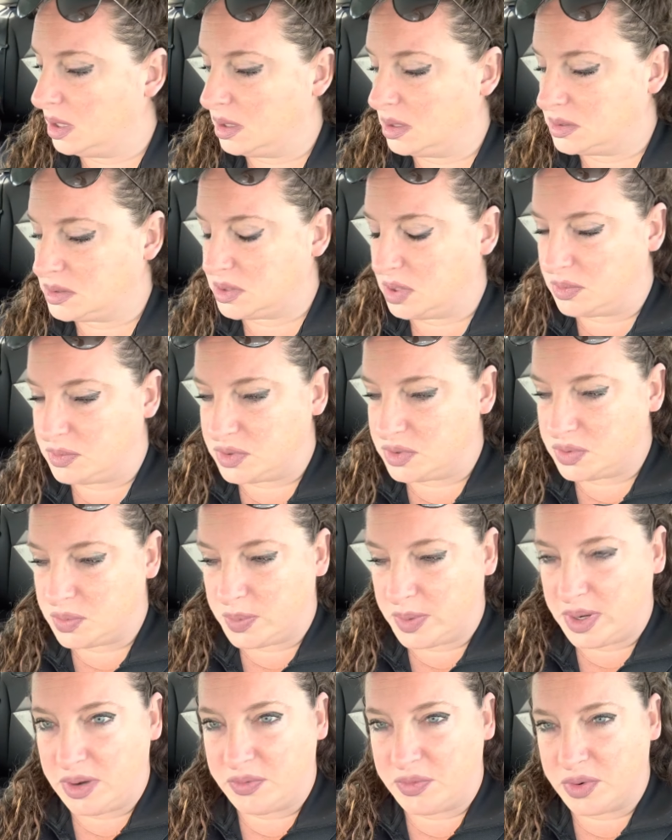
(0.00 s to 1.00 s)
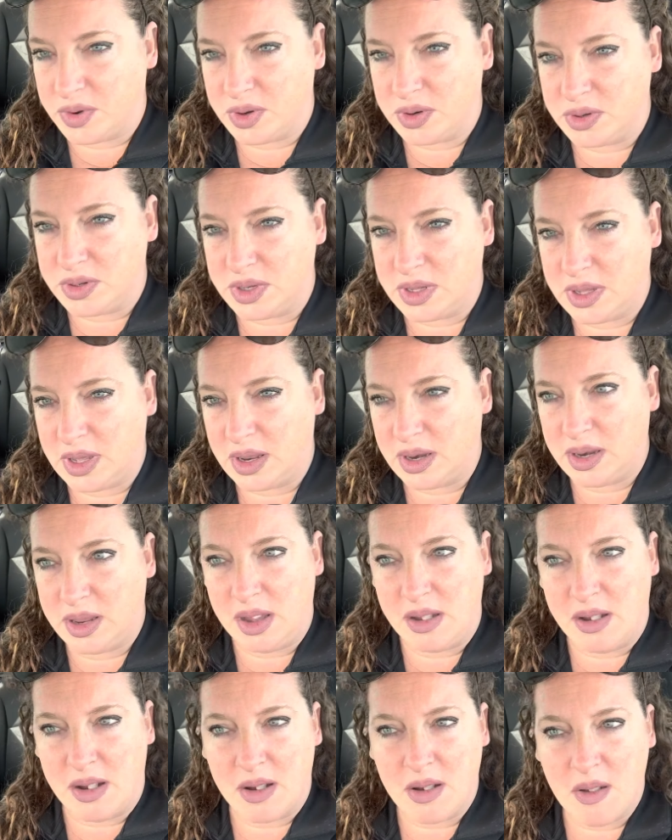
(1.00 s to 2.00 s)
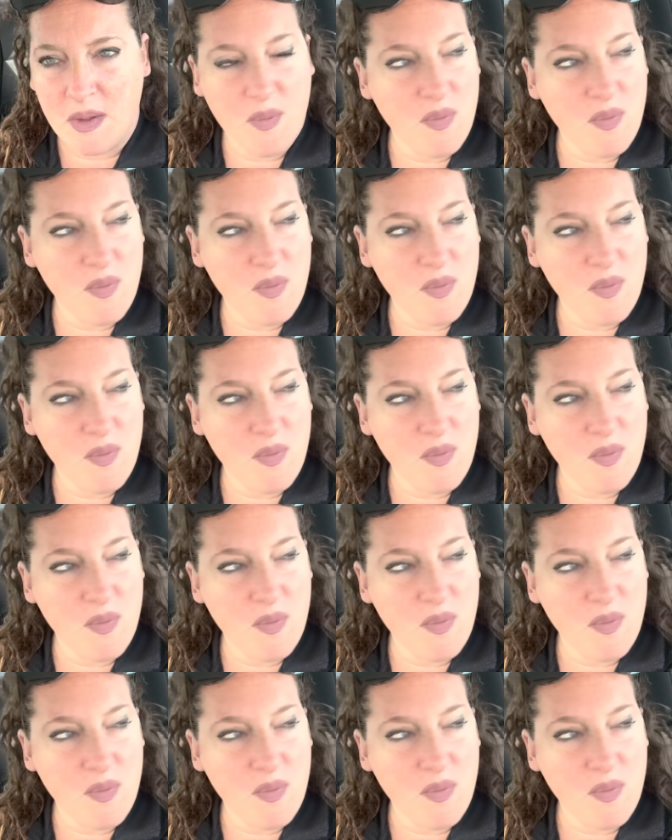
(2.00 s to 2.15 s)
So I'm just waiting for her to get here.